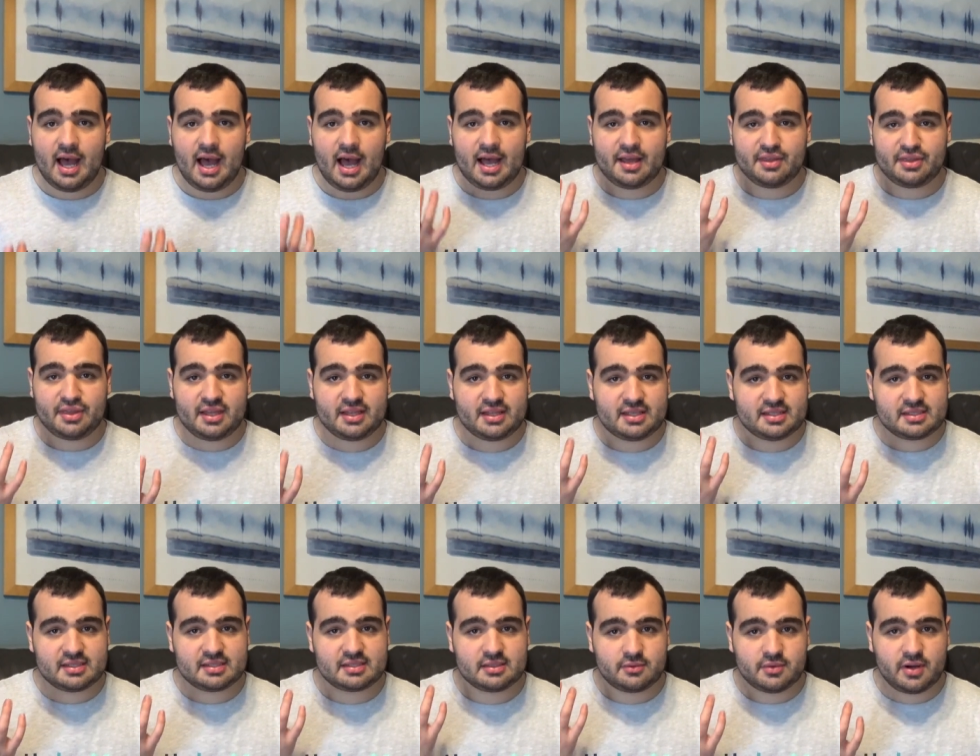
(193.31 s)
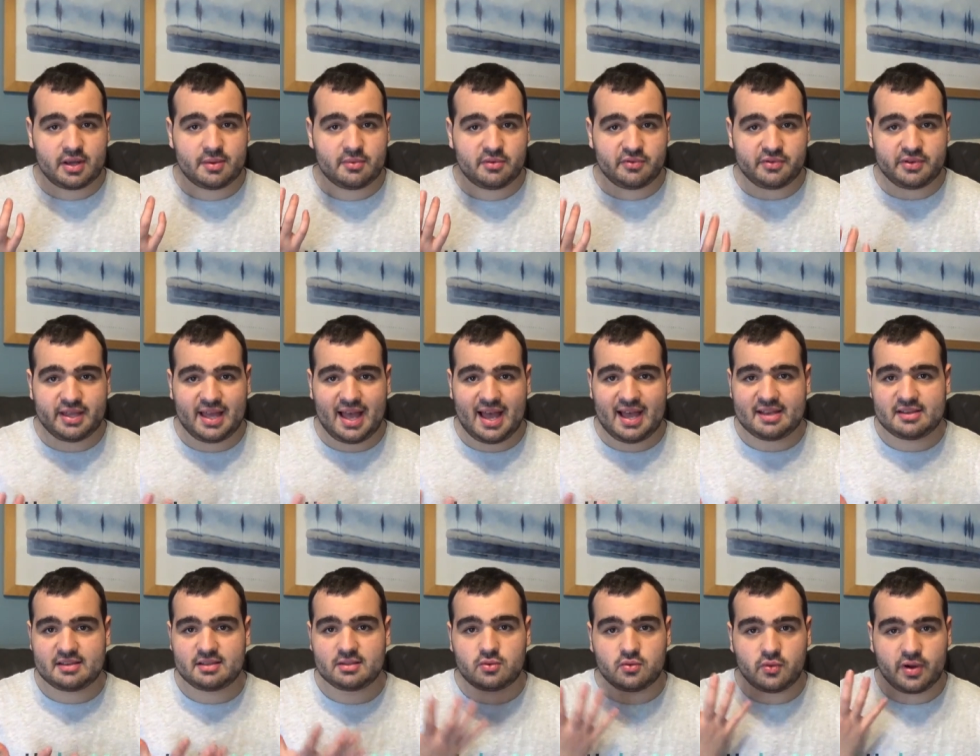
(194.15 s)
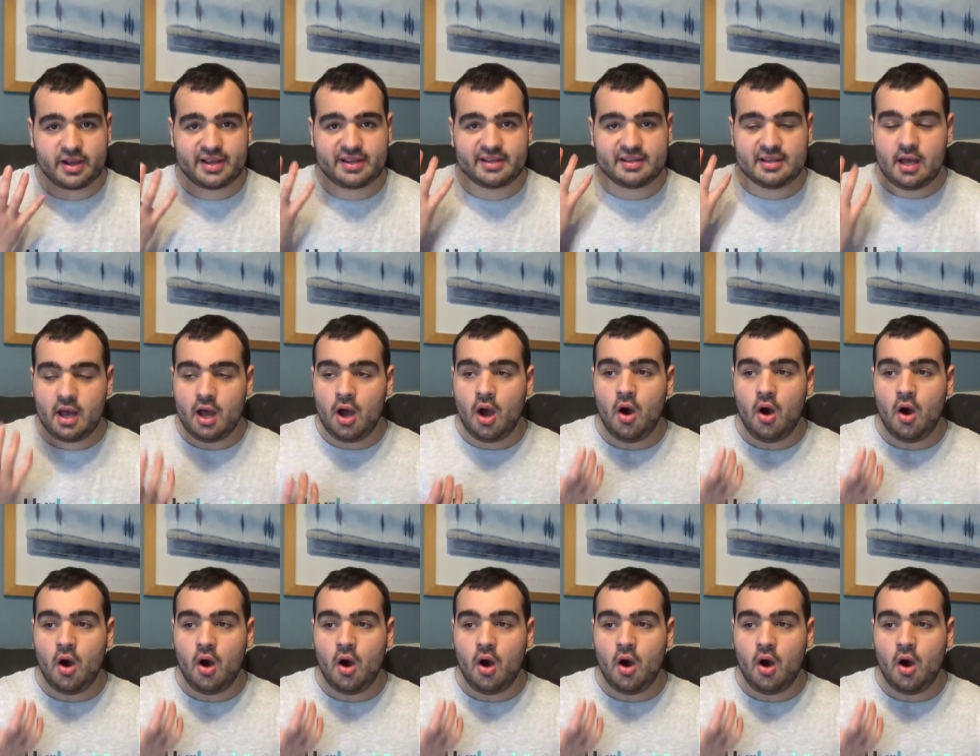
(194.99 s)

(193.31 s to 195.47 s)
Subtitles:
I think this is a great movie. It has great